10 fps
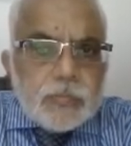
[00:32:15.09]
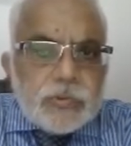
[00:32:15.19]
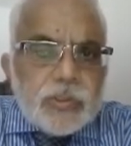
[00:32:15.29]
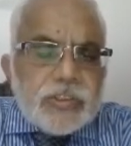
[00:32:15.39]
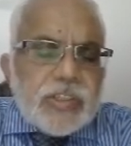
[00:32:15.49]

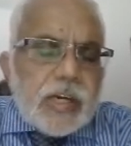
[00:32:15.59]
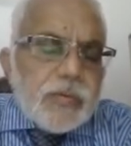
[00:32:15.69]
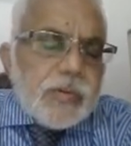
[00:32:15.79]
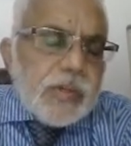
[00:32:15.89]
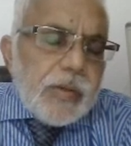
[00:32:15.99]
So it
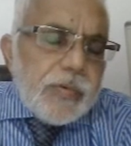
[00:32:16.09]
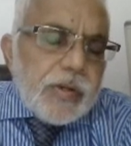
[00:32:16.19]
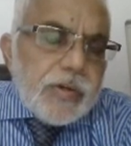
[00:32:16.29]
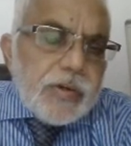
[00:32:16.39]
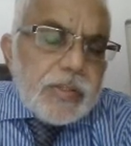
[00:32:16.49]
started with 11
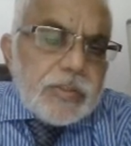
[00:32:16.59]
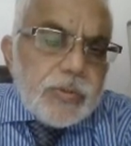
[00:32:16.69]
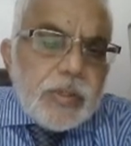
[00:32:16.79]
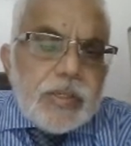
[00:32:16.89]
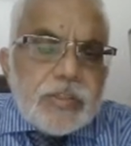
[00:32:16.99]
countries.
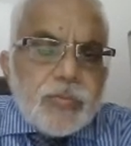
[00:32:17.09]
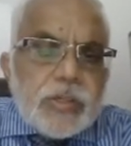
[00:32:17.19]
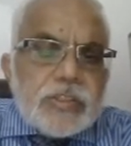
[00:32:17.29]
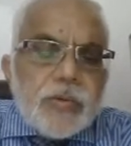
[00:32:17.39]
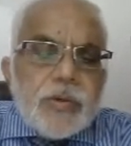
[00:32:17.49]
Today it's
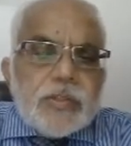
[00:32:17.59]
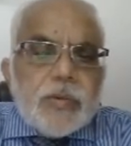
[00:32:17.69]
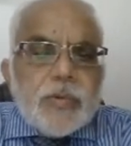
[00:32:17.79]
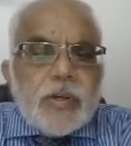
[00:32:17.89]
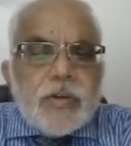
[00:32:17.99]

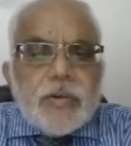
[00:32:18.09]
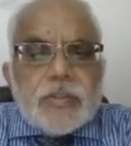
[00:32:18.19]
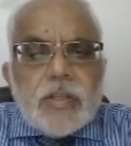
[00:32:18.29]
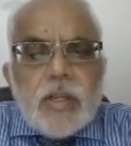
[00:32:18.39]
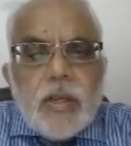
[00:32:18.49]
177 countries.